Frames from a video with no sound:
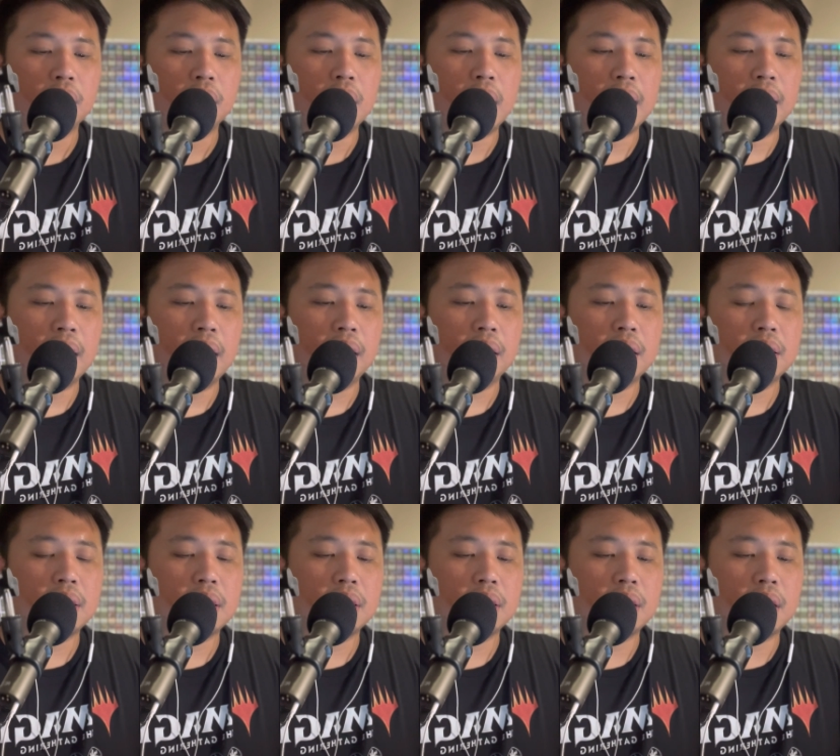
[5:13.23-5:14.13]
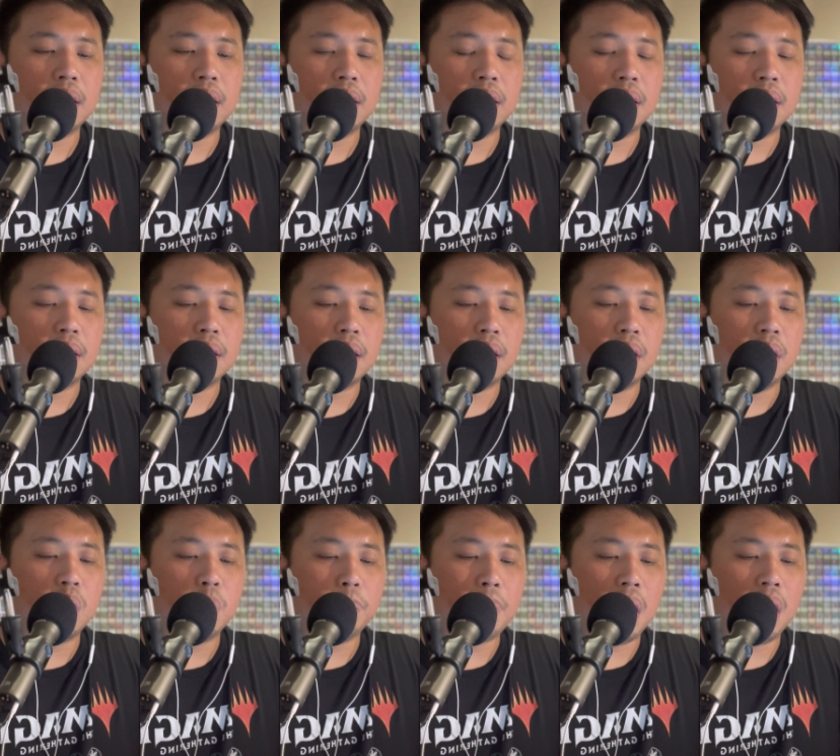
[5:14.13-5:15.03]
I think this is uh,
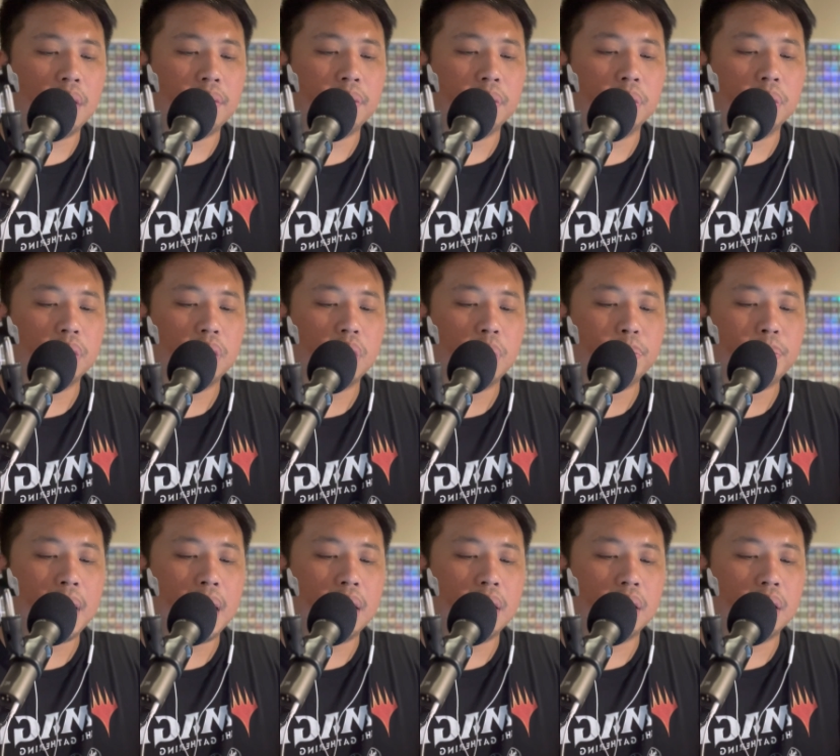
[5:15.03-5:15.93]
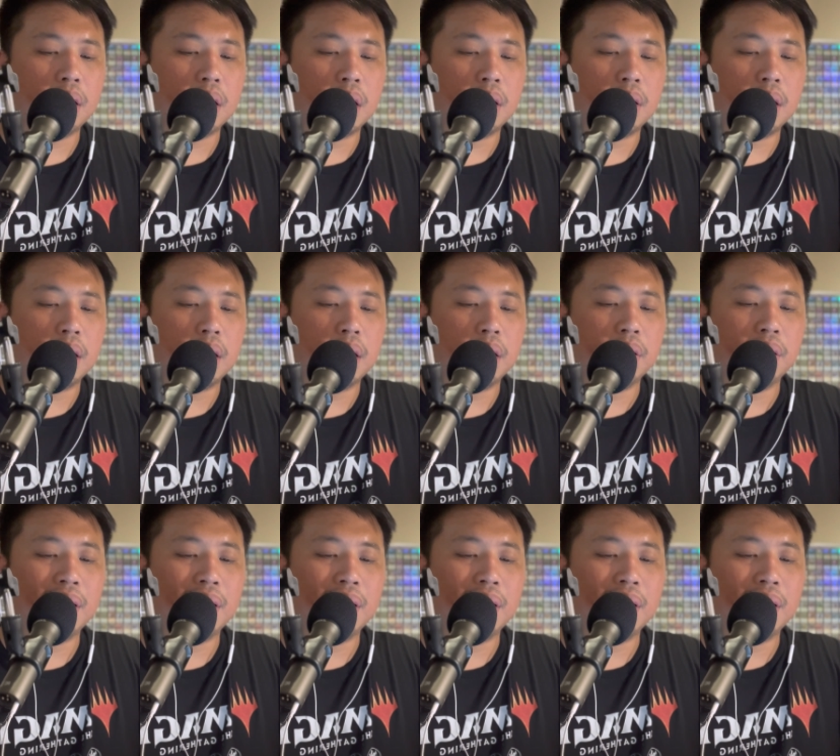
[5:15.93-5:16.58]
another powerful commander card right here.